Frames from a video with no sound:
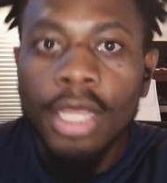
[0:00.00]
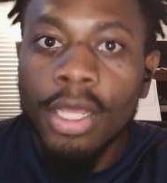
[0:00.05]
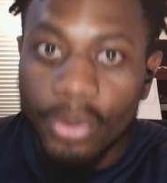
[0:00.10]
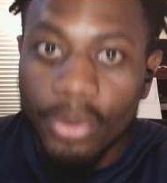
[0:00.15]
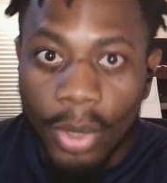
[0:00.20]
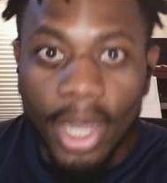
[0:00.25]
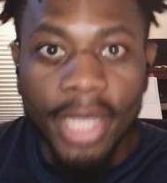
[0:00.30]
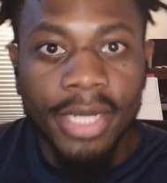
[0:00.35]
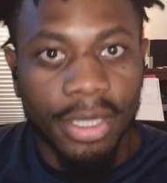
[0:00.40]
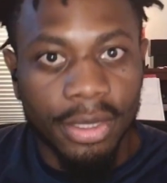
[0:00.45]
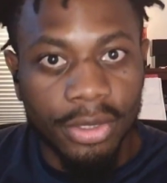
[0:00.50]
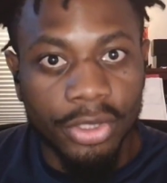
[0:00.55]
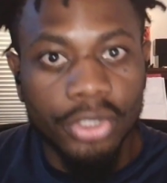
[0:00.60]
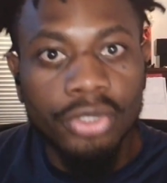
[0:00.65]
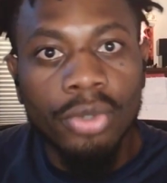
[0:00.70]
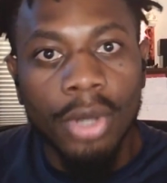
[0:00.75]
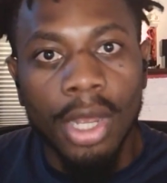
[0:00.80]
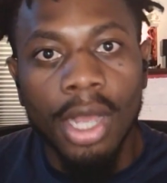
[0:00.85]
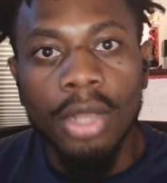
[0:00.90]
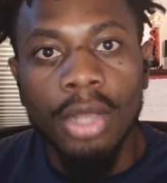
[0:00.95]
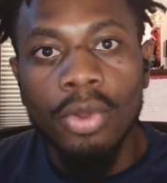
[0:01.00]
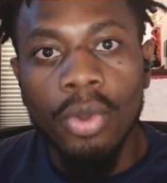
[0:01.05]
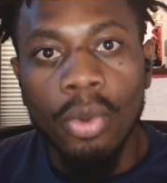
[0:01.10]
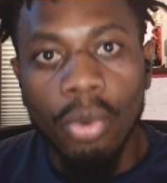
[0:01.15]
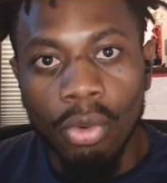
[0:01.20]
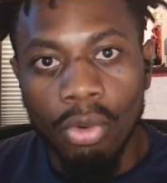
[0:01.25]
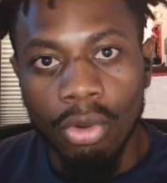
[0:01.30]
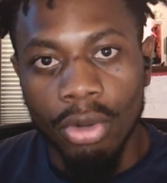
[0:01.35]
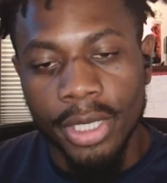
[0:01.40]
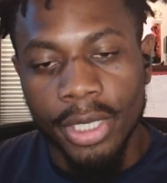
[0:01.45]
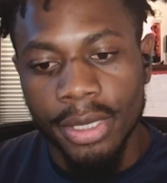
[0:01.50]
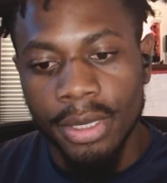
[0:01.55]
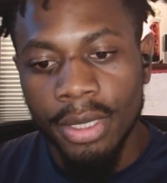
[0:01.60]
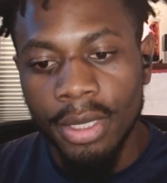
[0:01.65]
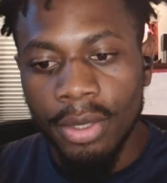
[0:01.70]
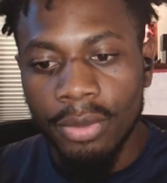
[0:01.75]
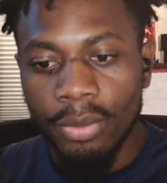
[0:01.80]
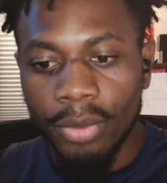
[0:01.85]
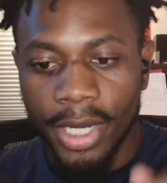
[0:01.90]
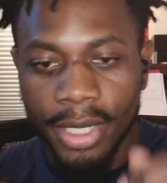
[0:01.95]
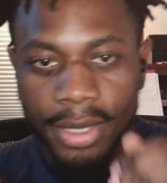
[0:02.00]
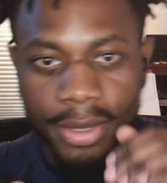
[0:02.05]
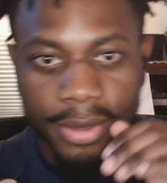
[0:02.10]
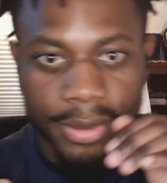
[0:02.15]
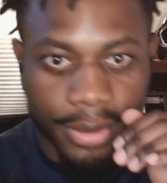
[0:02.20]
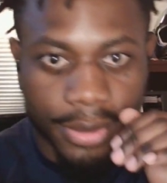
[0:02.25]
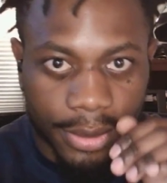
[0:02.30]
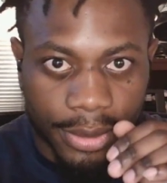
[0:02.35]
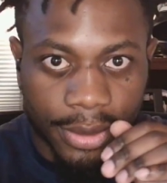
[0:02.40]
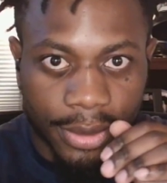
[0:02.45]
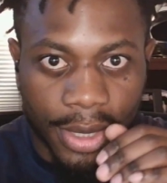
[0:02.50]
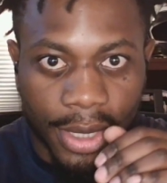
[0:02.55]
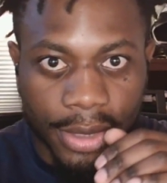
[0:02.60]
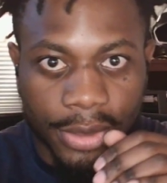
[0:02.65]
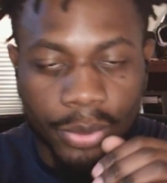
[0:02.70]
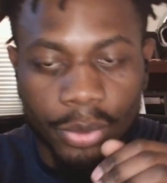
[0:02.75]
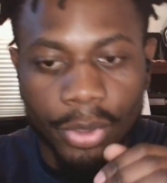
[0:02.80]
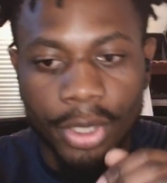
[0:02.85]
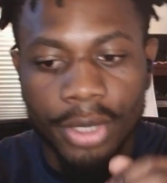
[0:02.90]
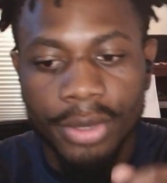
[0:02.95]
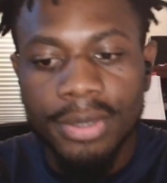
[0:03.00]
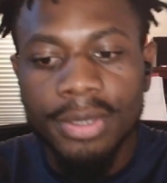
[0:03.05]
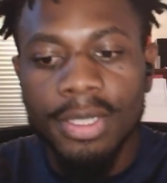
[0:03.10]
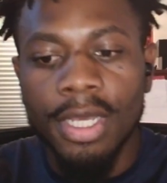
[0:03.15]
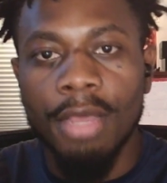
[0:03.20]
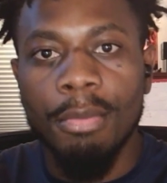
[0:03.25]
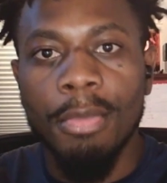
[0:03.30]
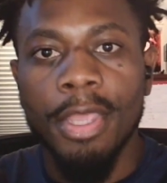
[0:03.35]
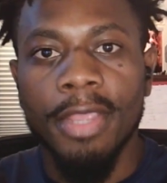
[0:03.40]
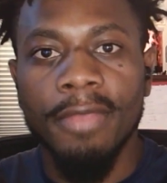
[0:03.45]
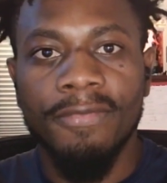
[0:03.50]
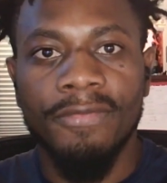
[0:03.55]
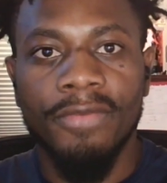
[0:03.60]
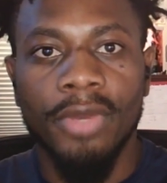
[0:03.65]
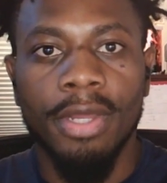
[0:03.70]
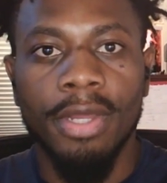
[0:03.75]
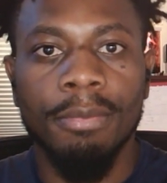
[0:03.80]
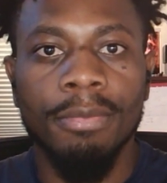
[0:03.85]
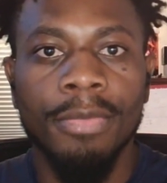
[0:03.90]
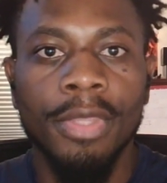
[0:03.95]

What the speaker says: Do I need a strong core? Right, because that's where it's coming from,